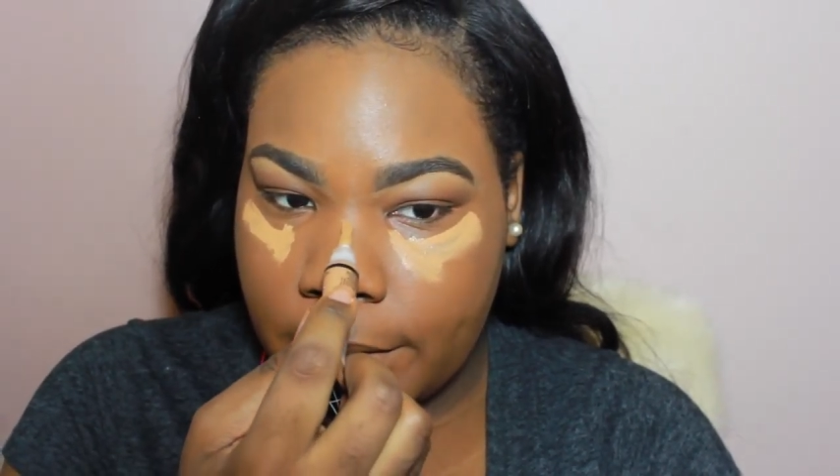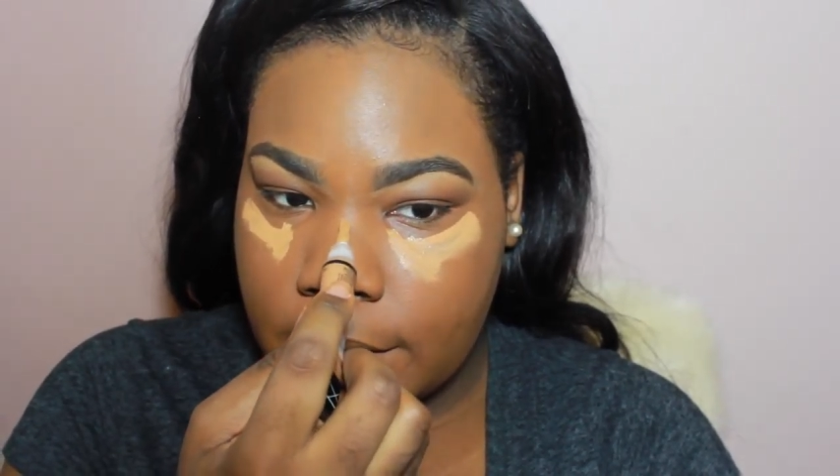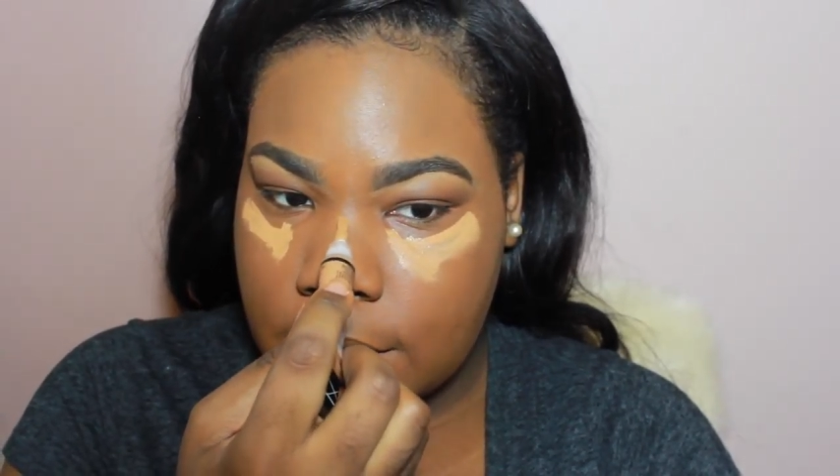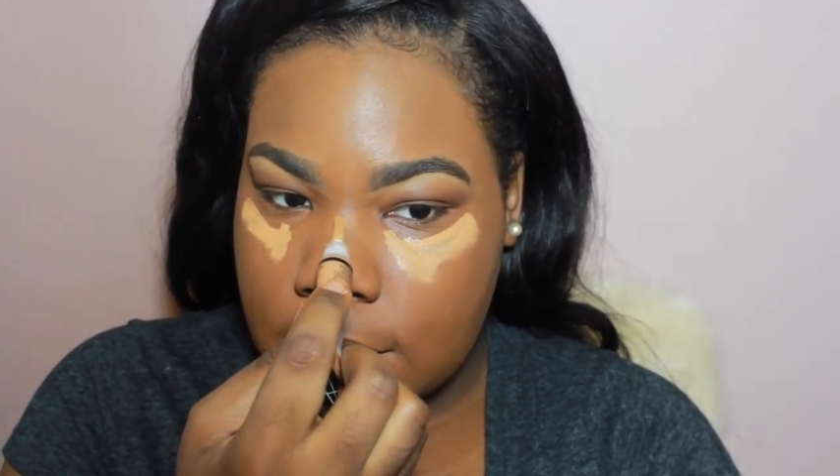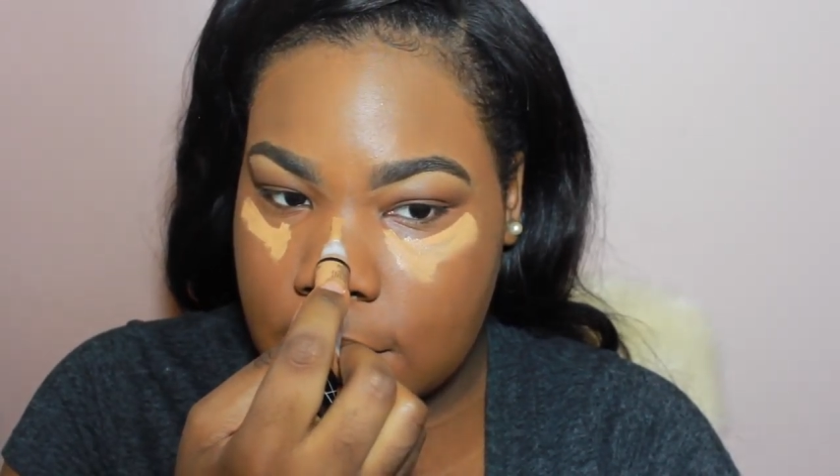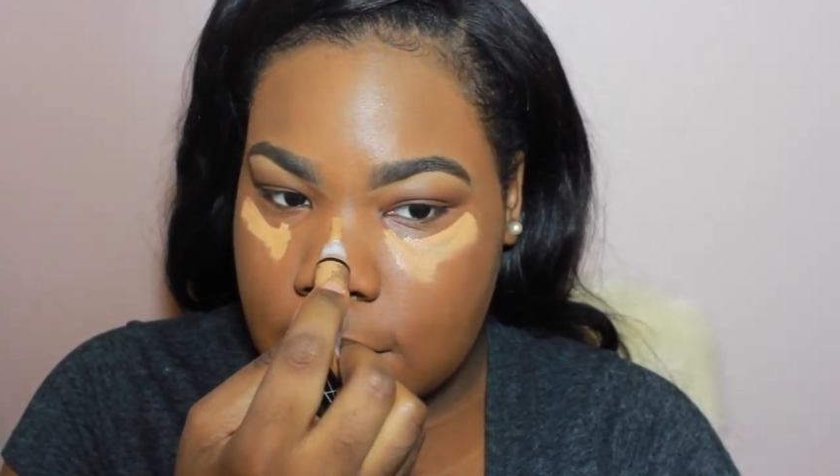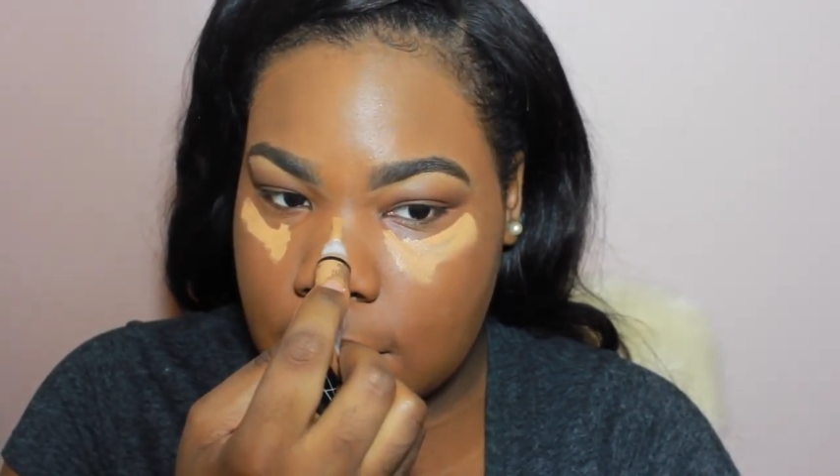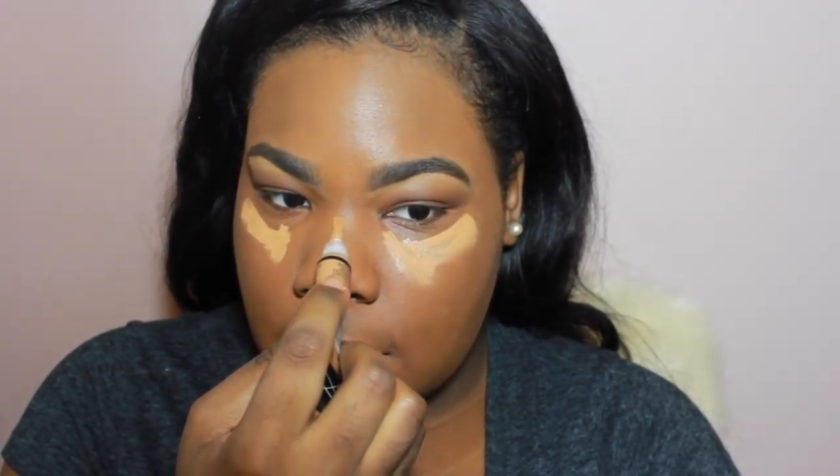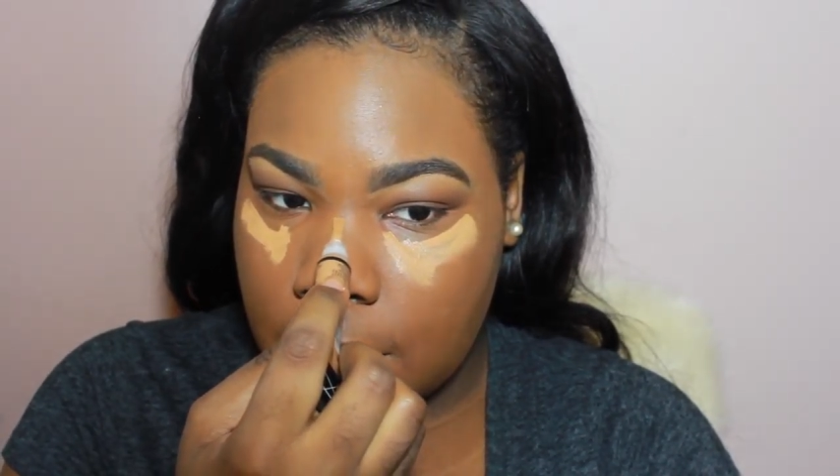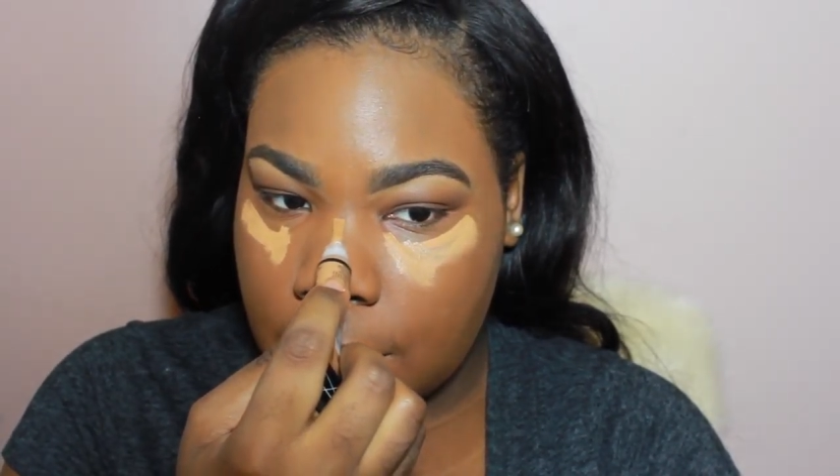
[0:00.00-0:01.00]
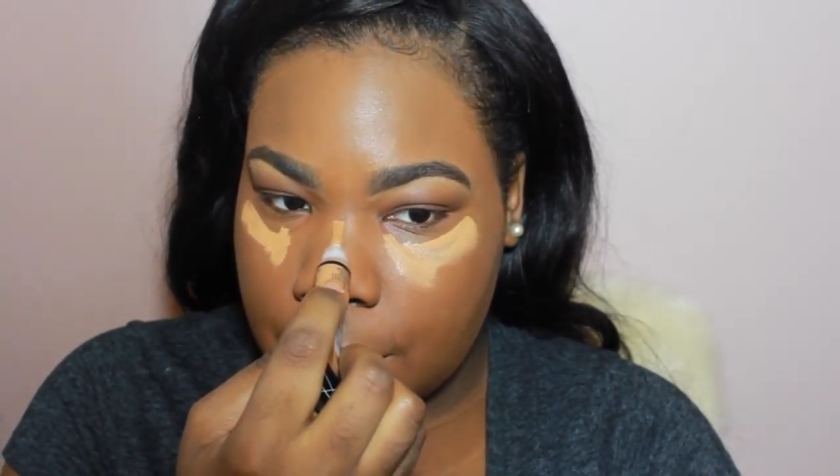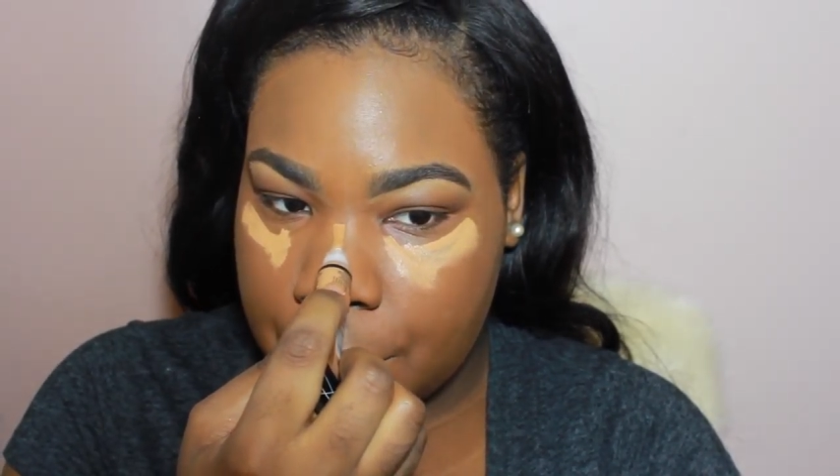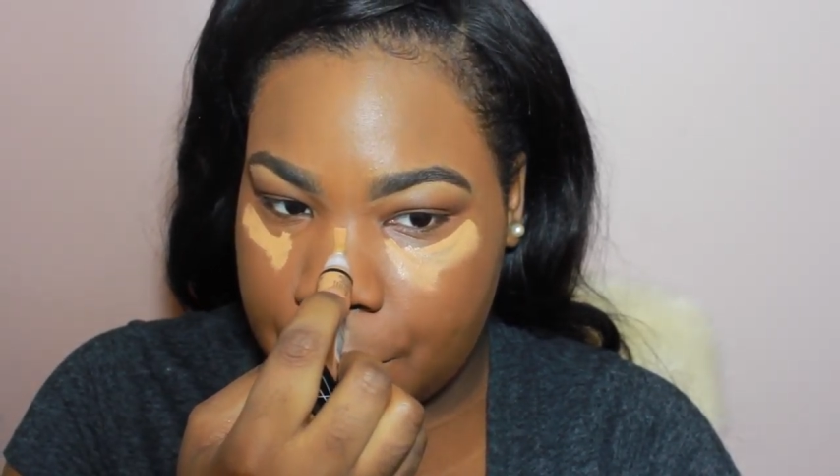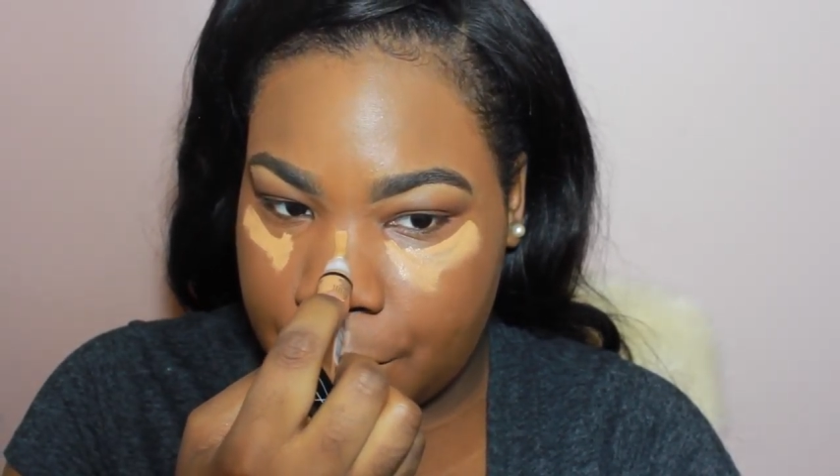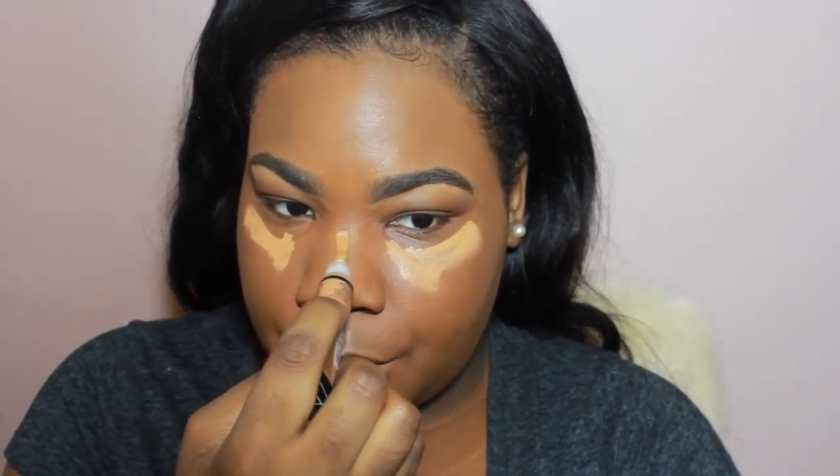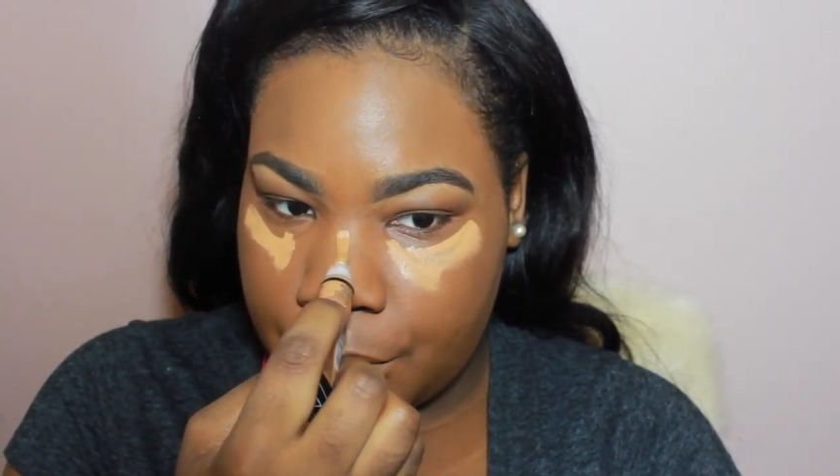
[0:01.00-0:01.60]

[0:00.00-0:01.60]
but it just, um,